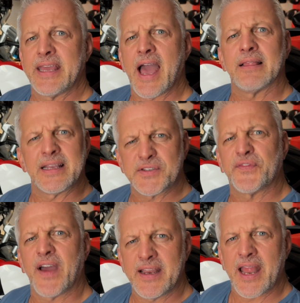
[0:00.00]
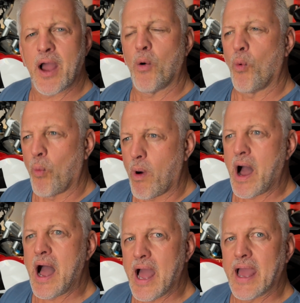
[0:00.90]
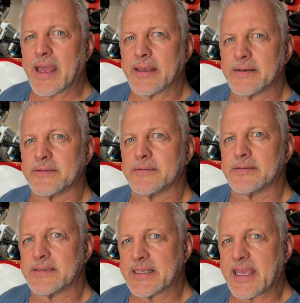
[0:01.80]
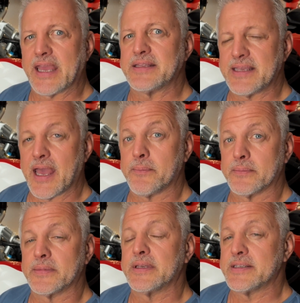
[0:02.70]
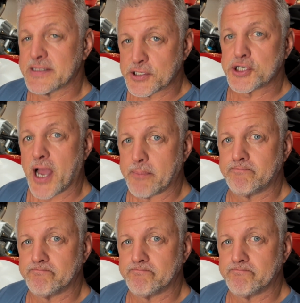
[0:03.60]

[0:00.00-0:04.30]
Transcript: let's find out why the KTM is in the shop.